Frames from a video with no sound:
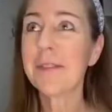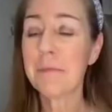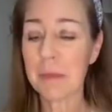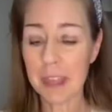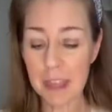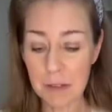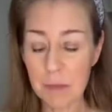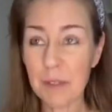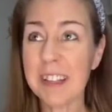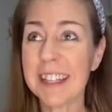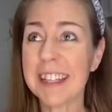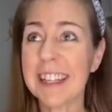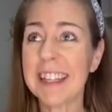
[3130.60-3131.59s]
For me,
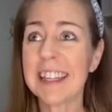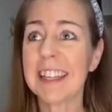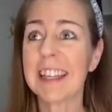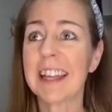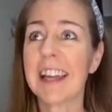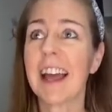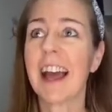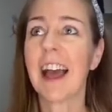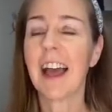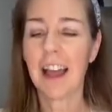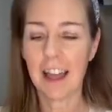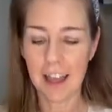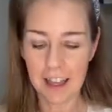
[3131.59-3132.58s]
really?
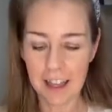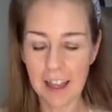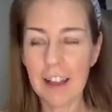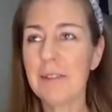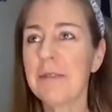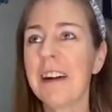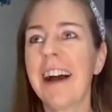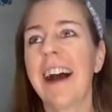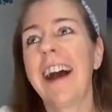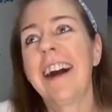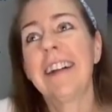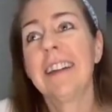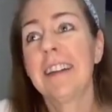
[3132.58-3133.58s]
Oh,
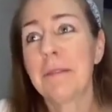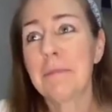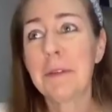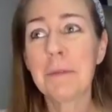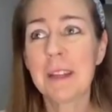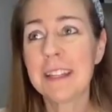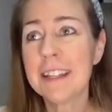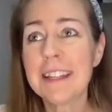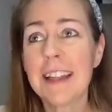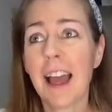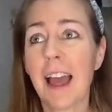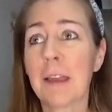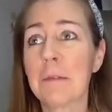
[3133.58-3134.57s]
I'll help you
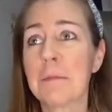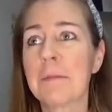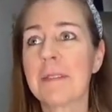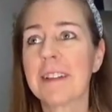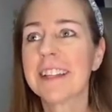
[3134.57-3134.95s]
anytime.